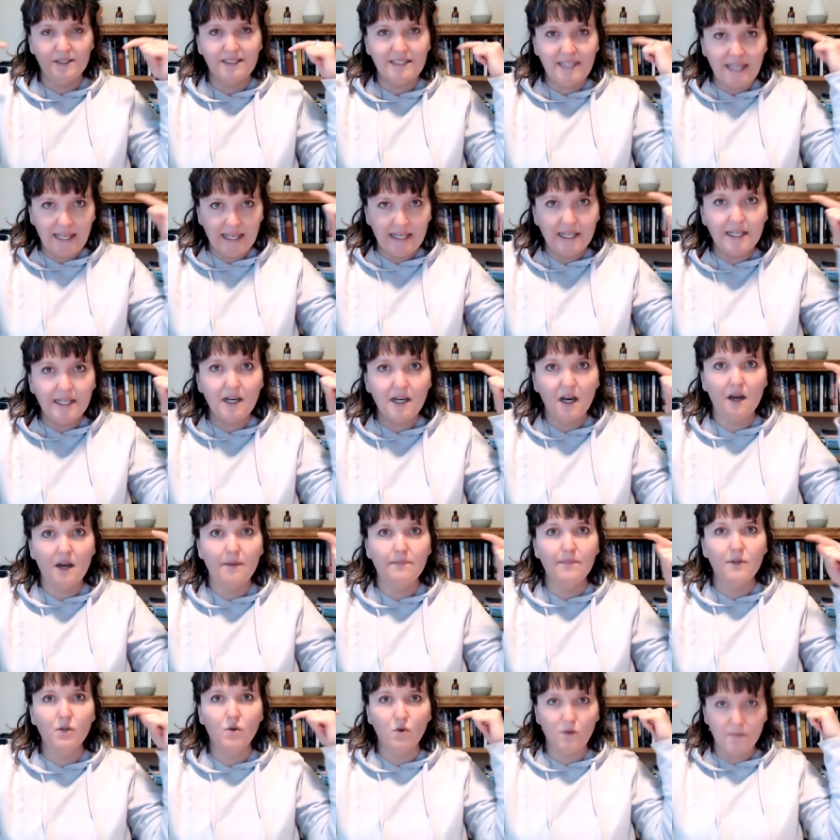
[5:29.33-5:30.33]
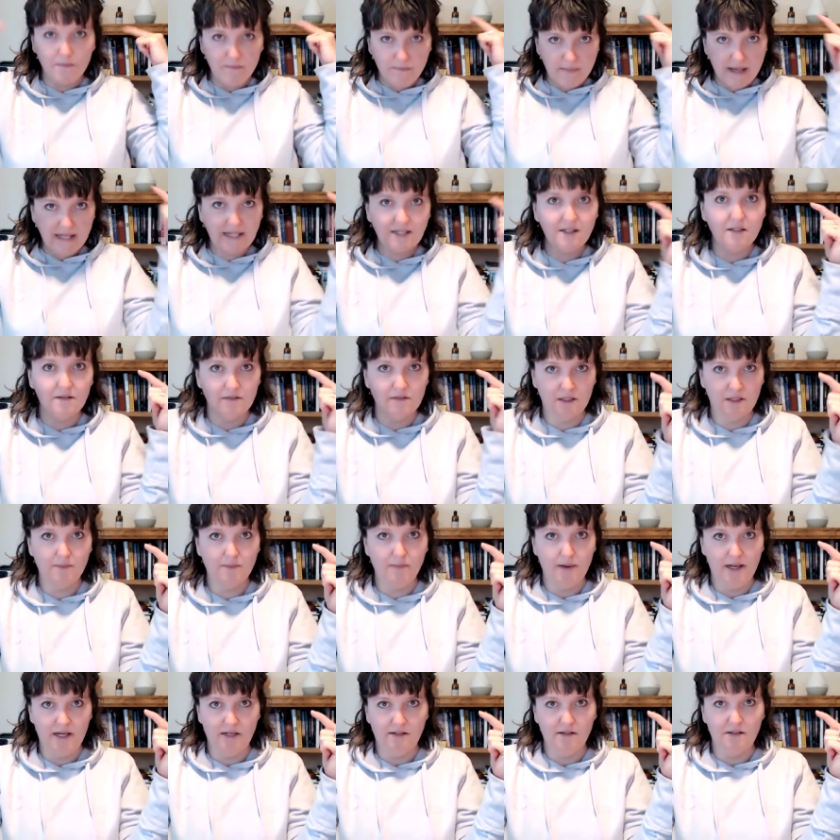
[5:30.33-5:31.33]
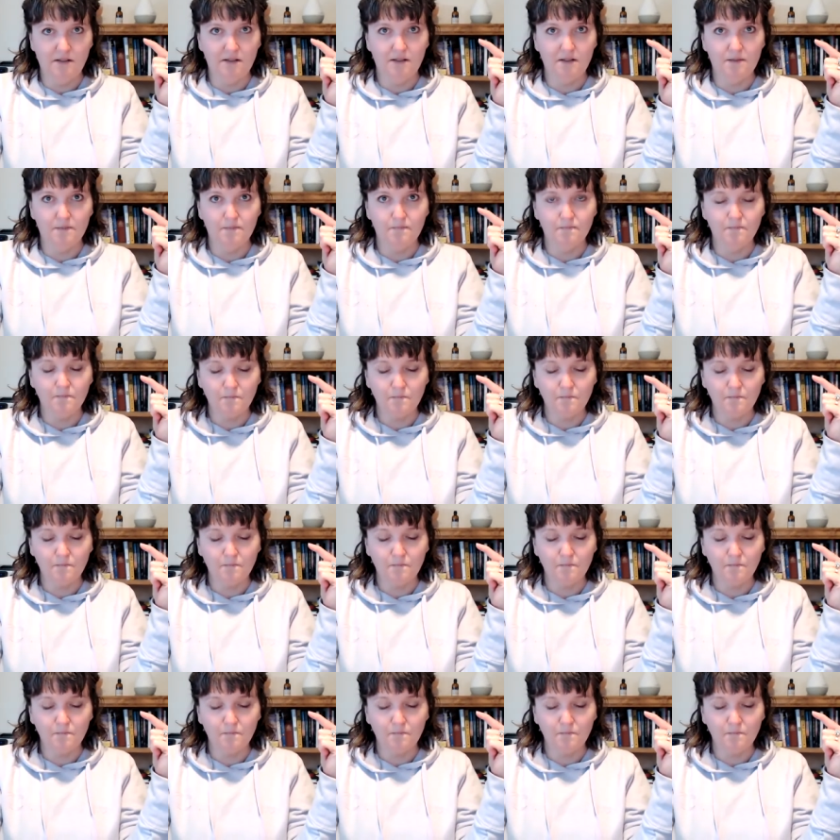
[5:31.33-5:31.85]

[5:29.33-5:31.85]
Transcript: take up your mental space.